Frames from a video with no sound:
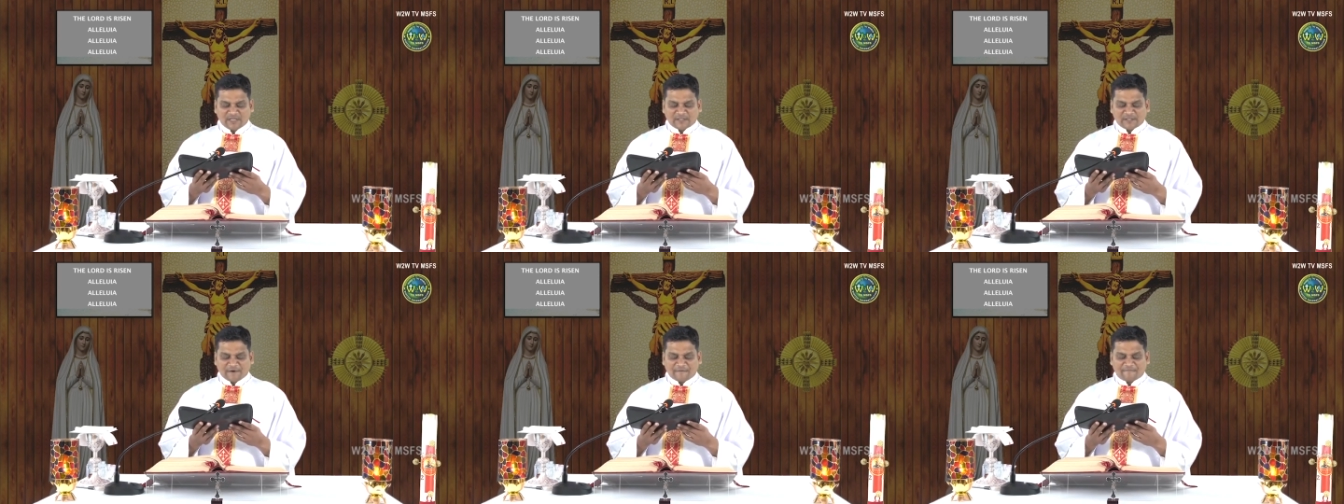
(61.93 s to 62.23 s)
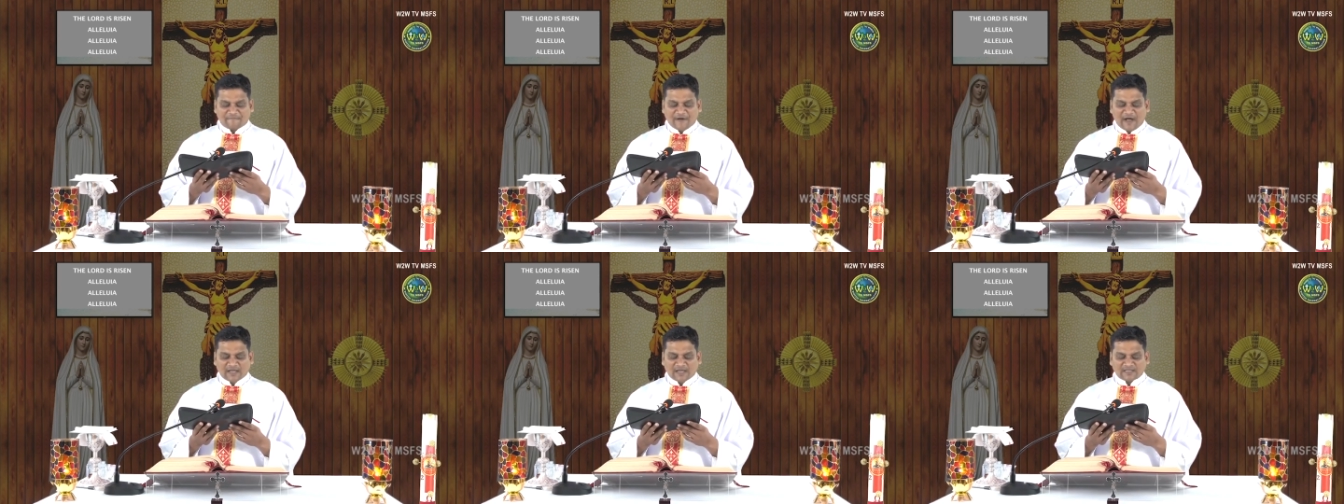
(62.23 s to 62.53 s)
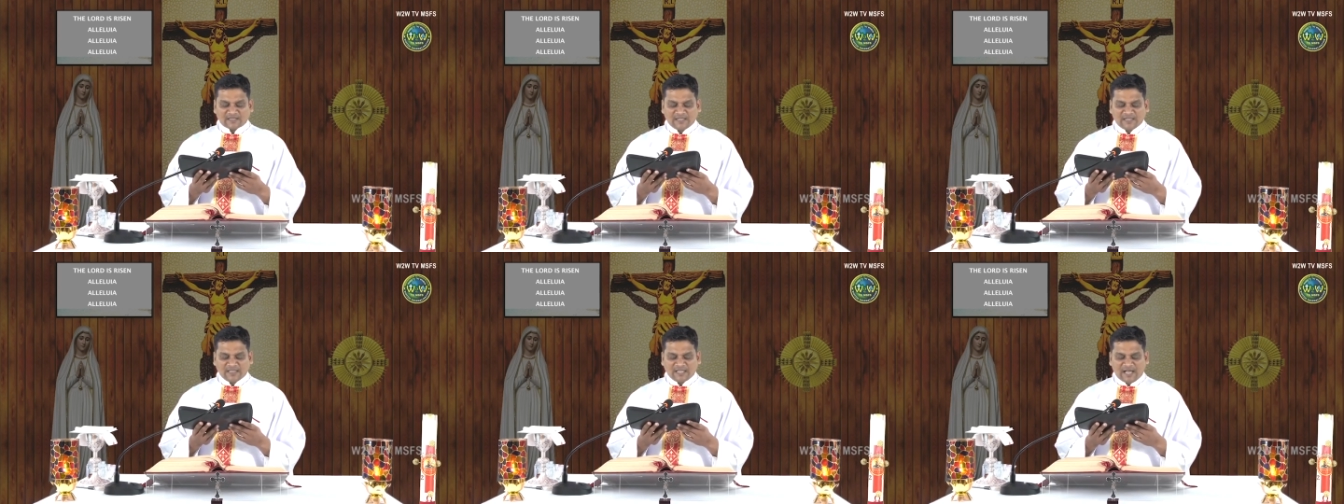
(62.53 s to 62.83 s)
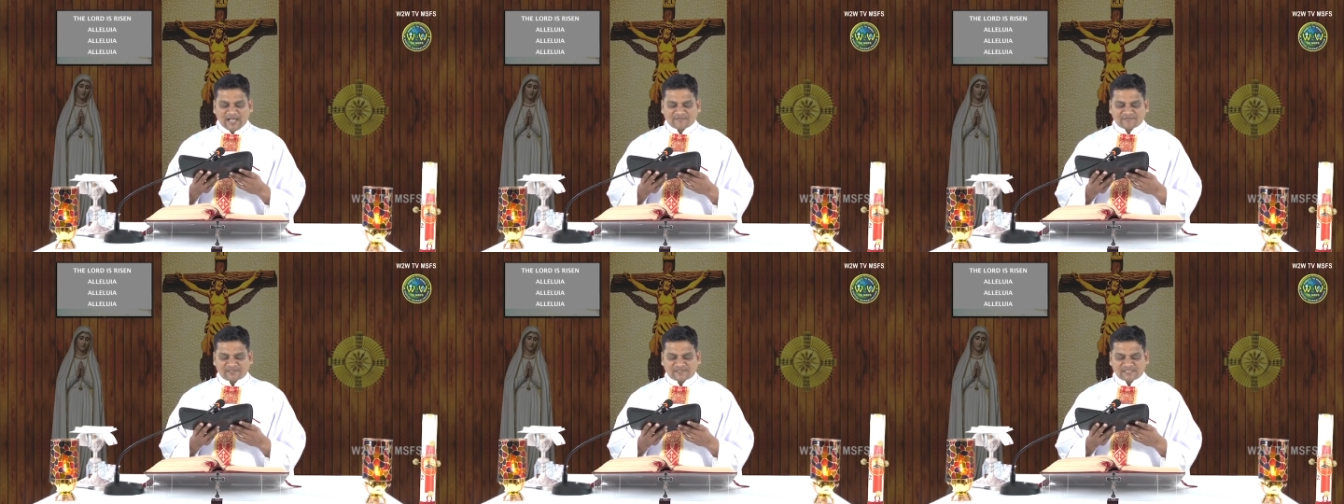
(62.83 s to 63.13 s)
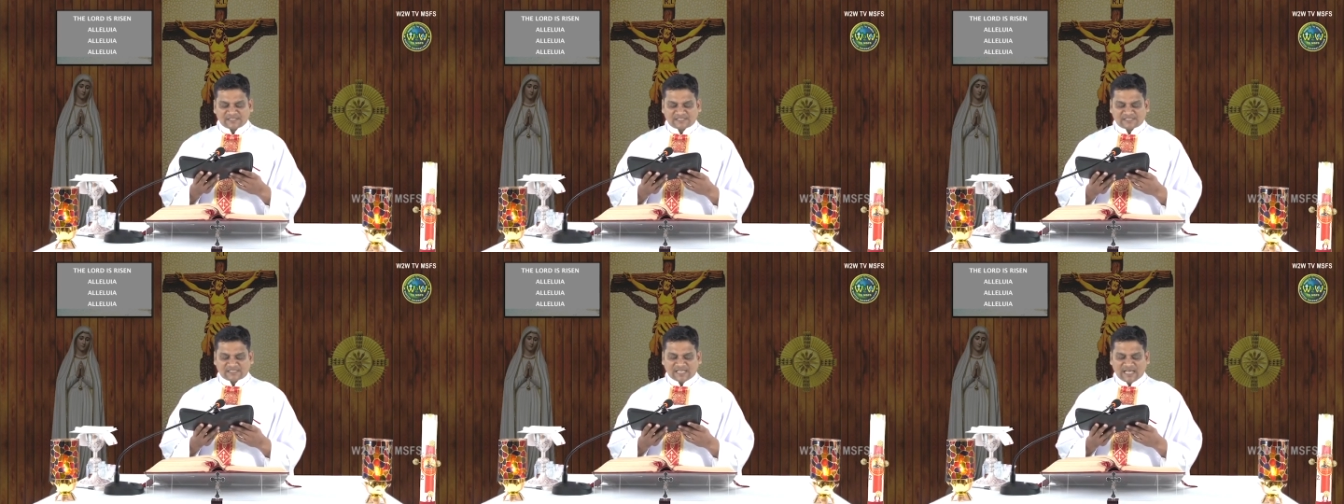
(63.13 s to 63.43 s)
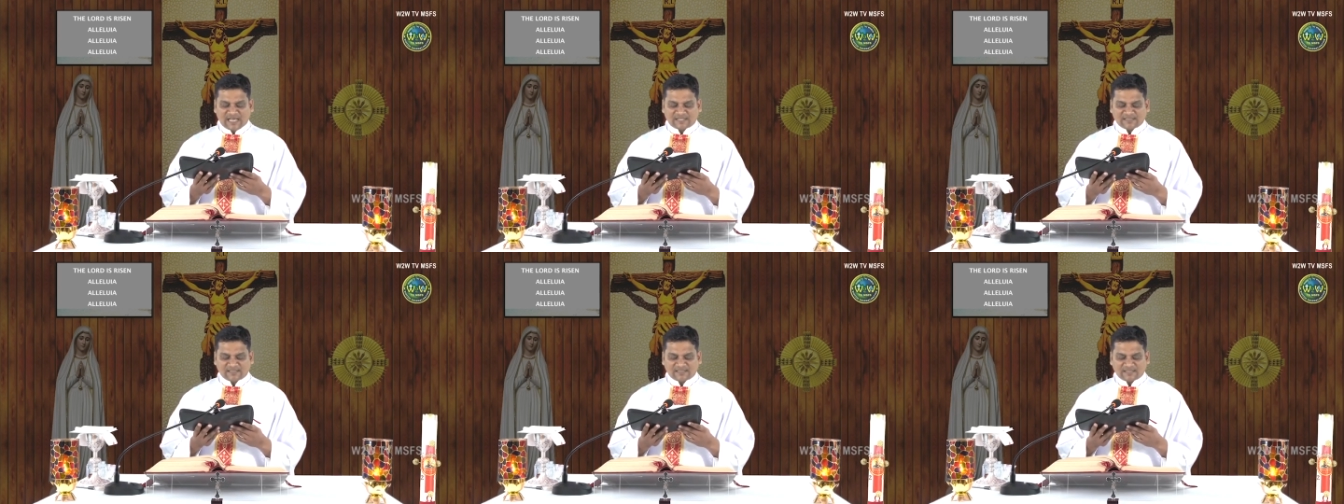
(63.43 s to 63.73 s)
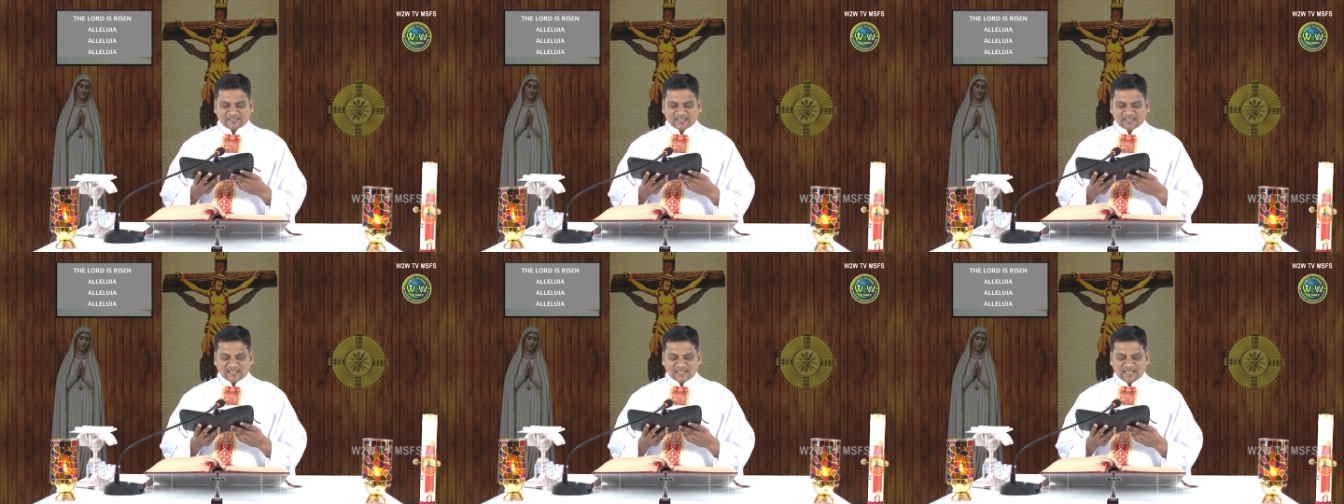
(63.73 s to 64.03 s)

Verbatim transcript: The Father loves the Son